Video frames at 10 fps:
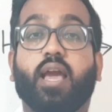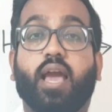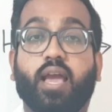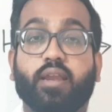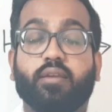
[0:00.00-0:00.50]

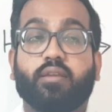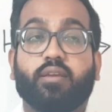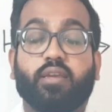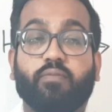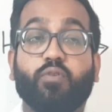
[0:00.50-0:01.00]
And
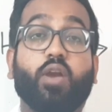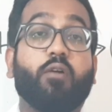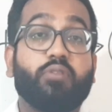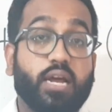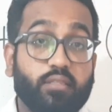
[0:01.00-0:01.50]
if you
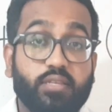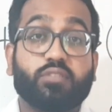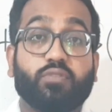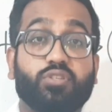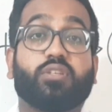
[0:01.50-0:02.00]
have done these
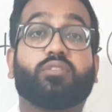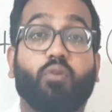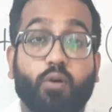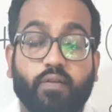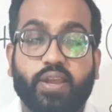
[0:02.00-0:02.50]
questions
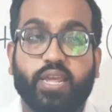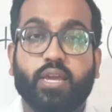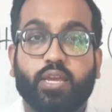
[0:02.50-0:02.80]
already,